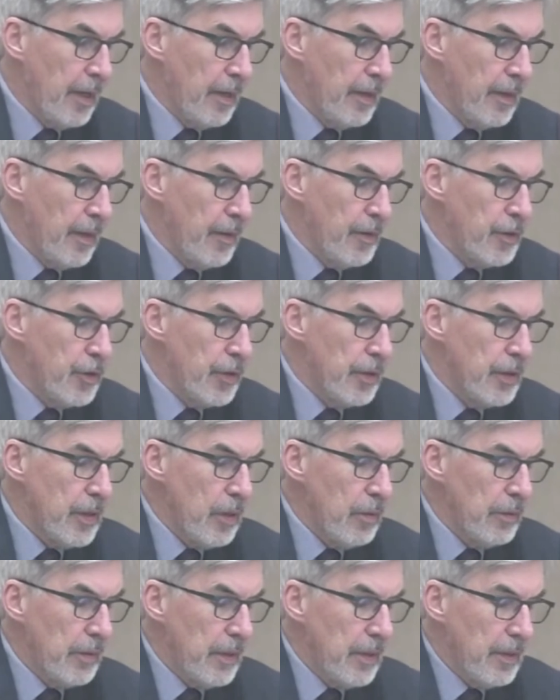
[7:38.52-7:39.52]
Now, I should
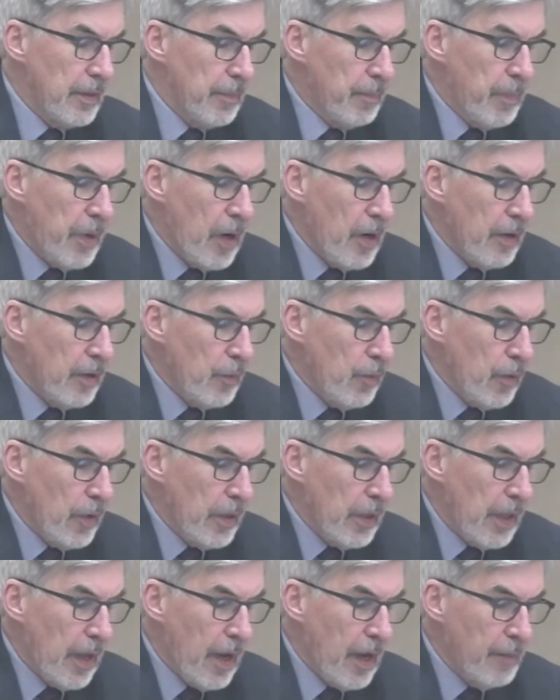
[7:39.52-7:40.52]
note that the Park
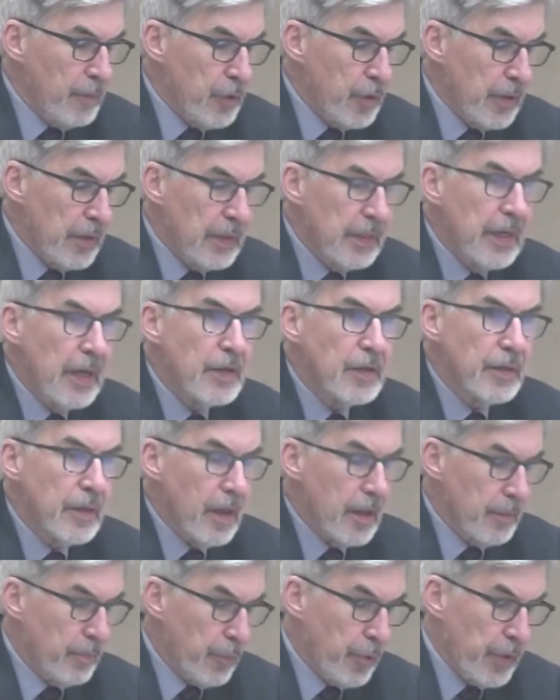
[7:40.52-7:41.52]
Royal option does
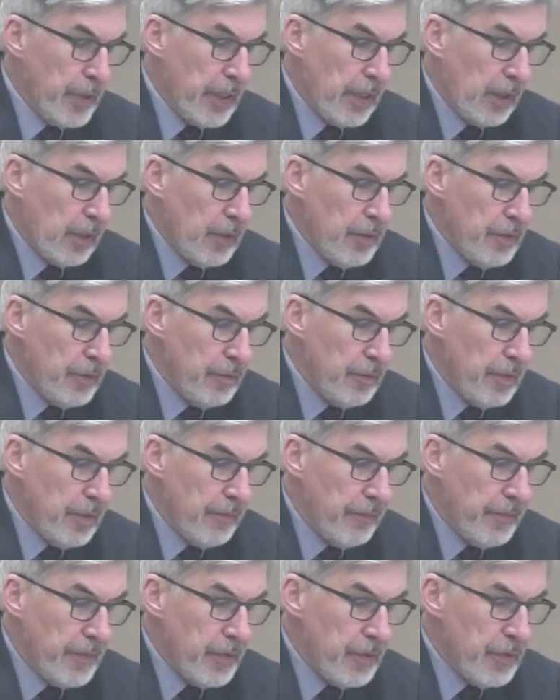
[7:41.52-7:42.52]
not preclude the
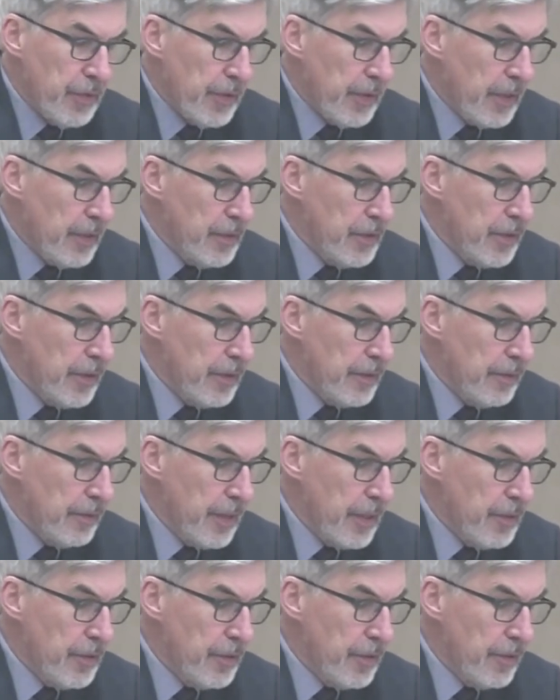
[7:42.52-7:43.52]
future
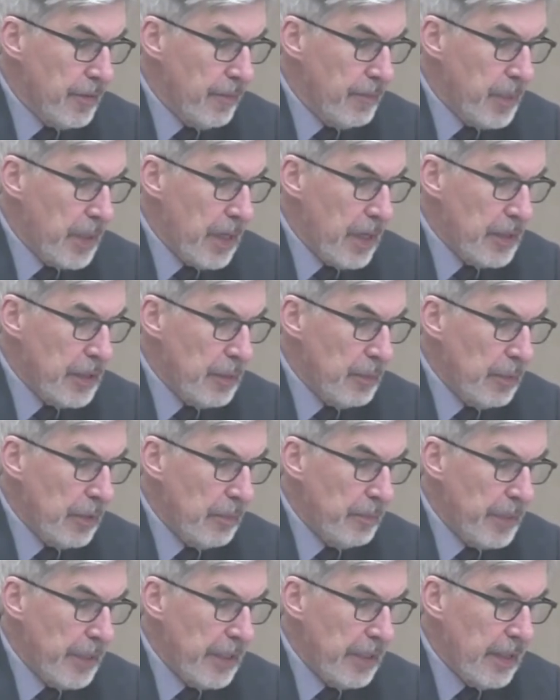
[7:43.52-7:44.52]
consideration of possible
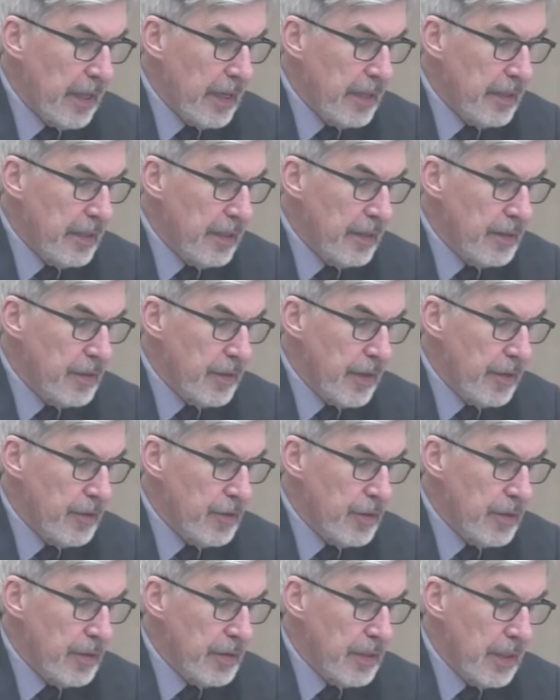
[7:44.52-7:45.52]
Beeline
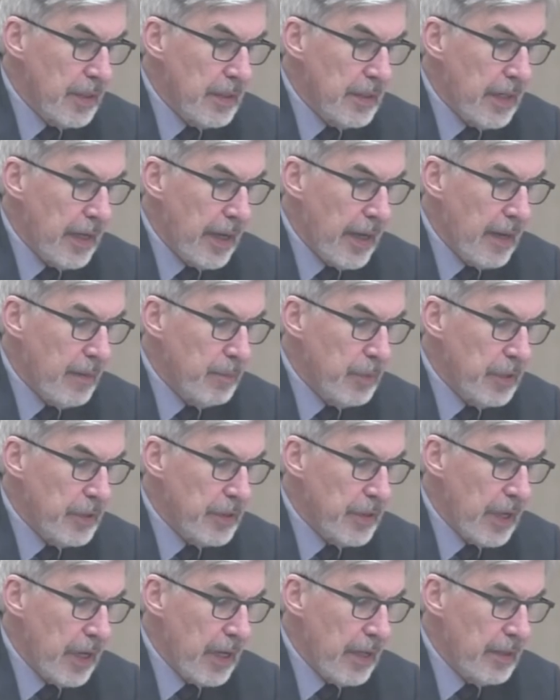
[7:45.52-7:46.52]
extensions into
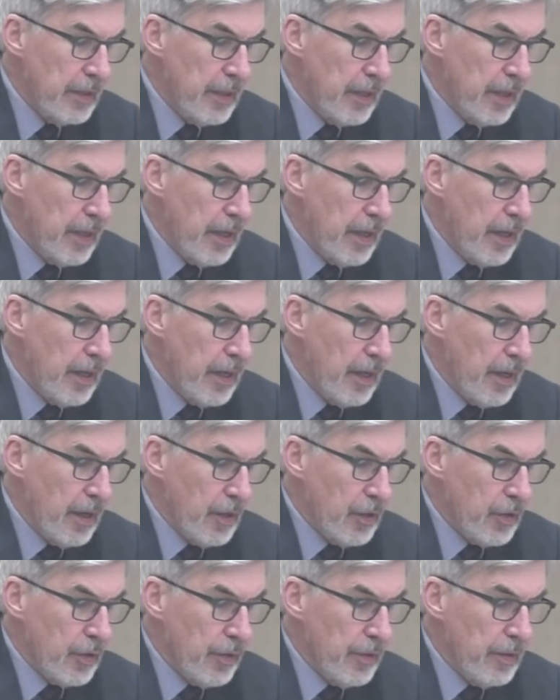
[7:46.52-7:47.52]
Ambleside
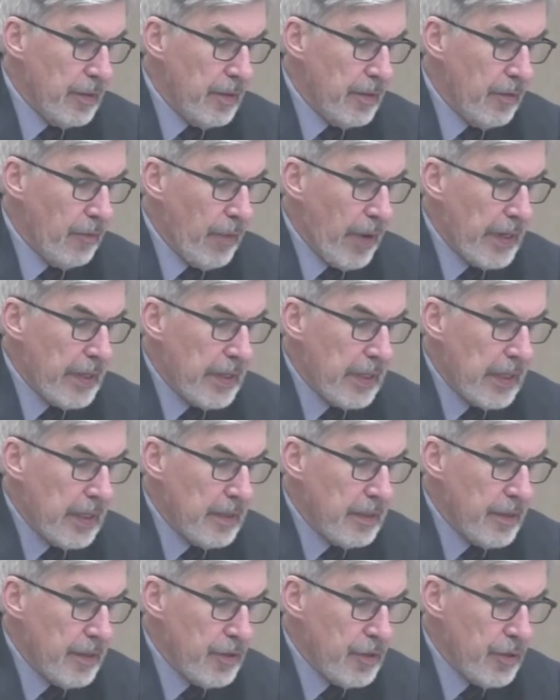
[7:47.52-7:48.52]
should the right
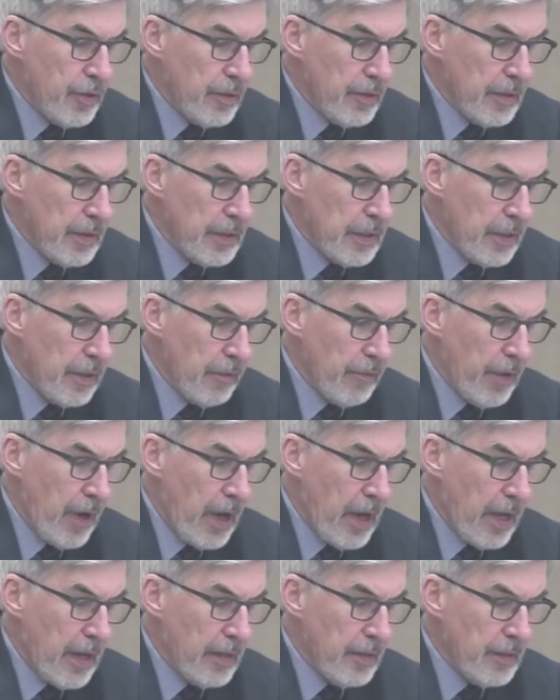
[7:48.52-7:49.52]
conditions
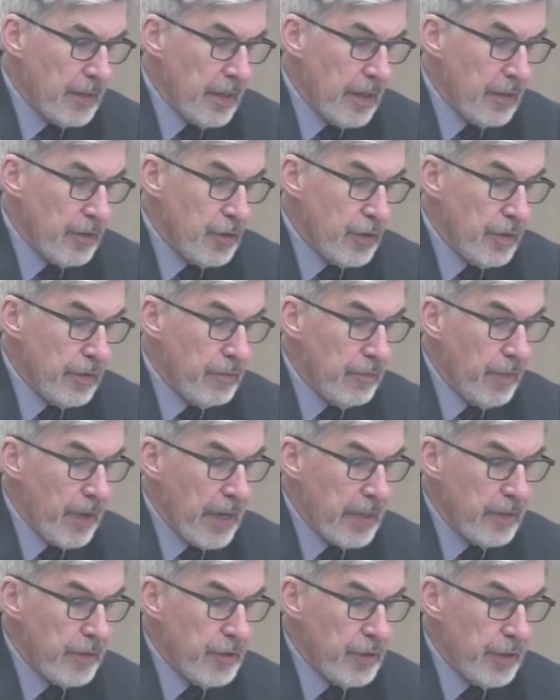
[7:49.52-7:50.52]
arise and should
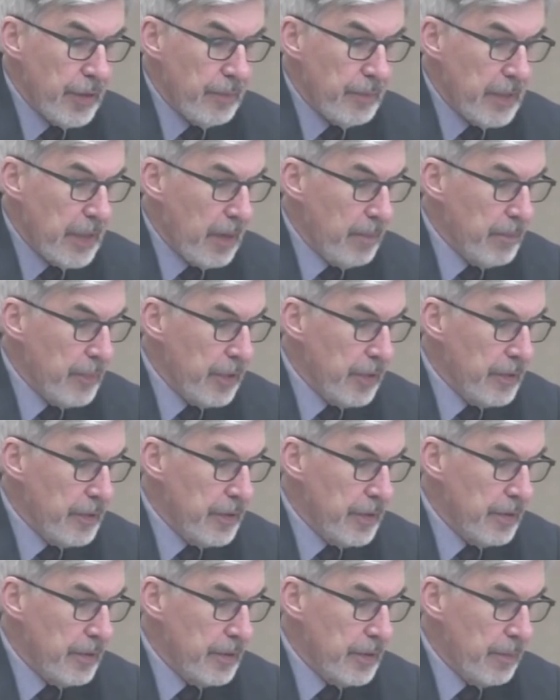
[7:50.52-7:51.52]
ridership
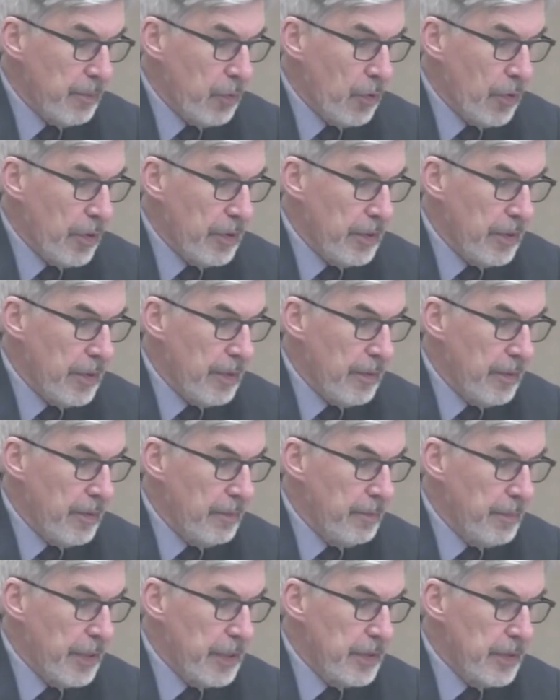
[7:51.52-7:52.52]
numbers support the
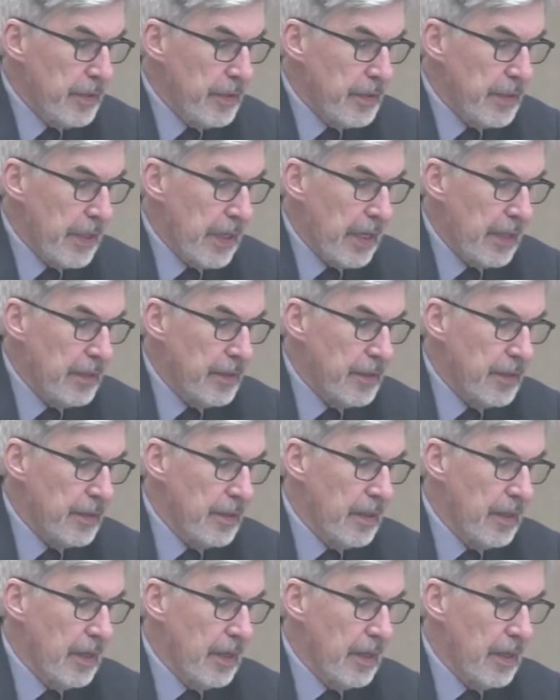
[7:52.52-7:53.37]
business case.